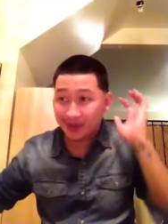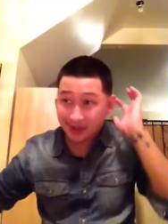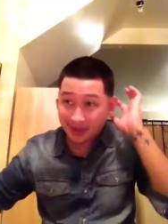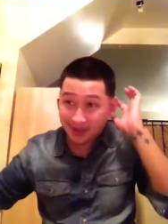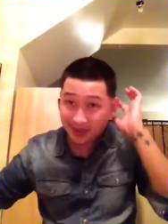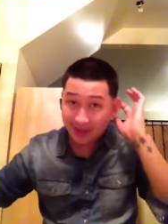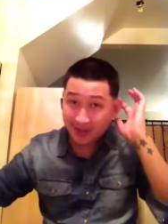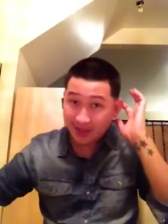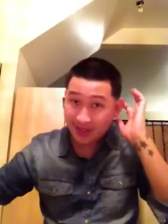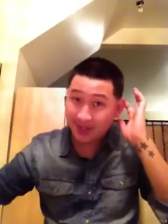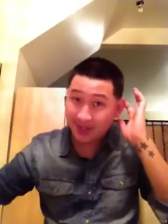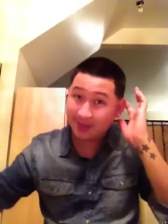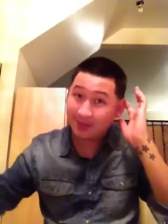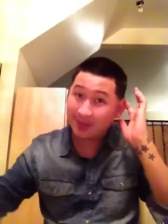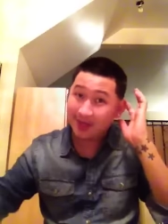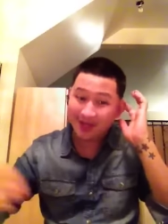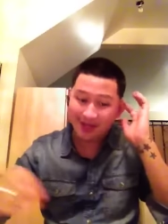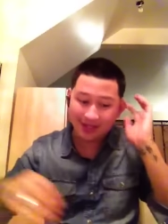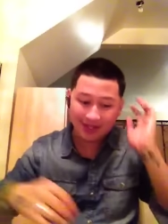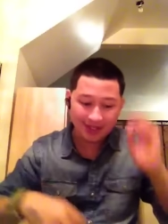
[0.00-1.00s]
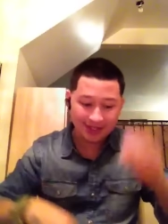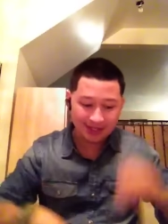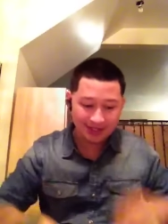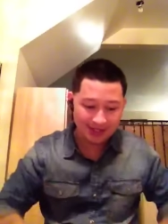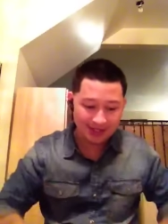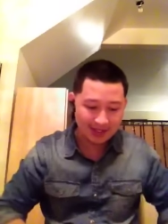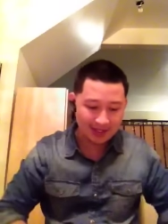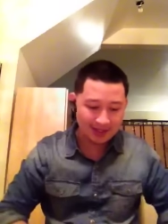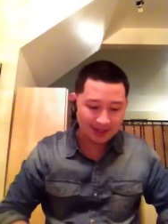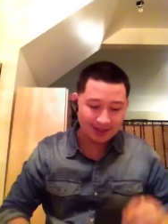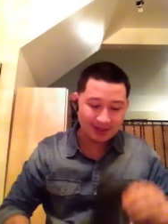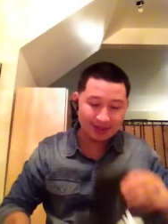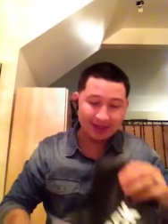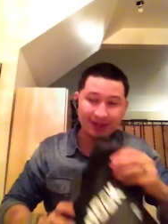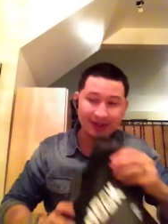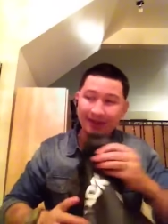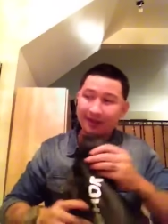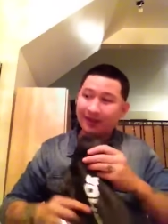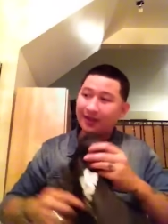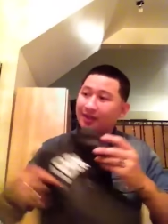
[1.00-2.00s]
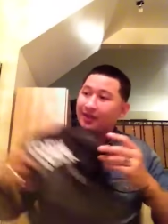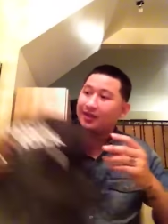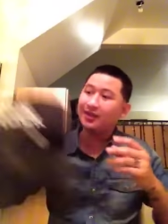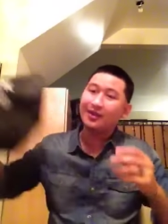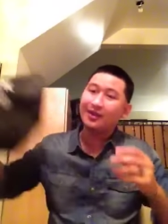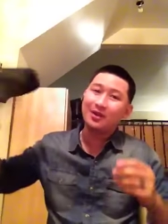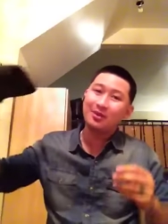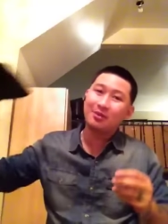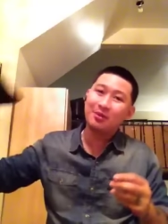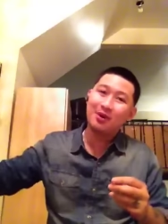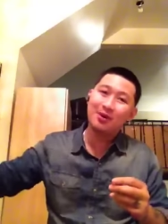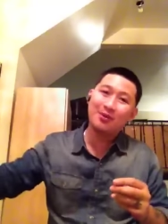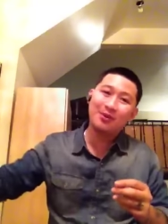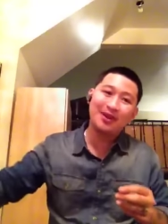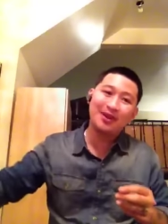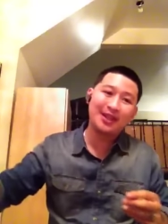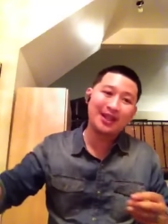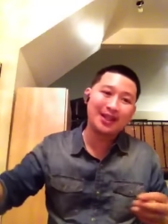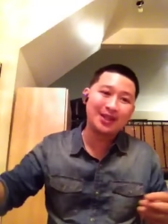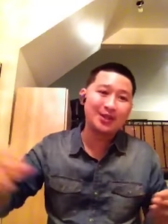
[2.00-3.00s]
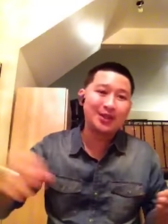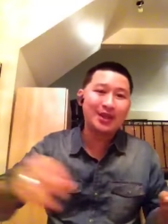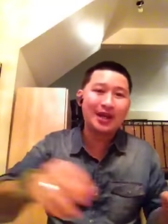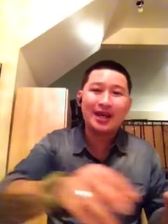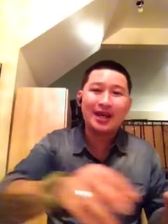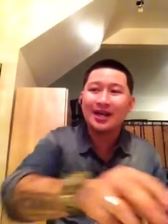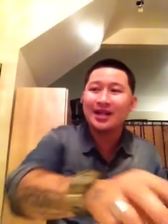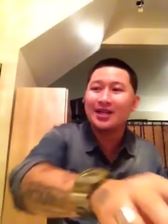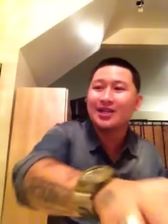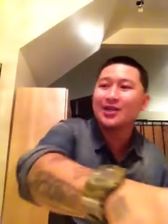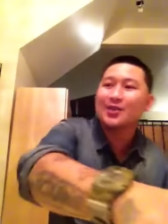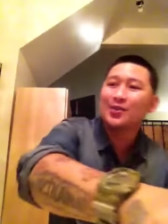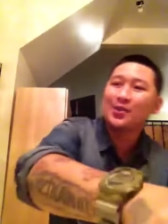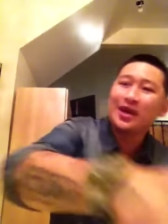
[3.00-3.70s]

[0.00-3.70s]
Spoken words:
This is basically the moment that you guys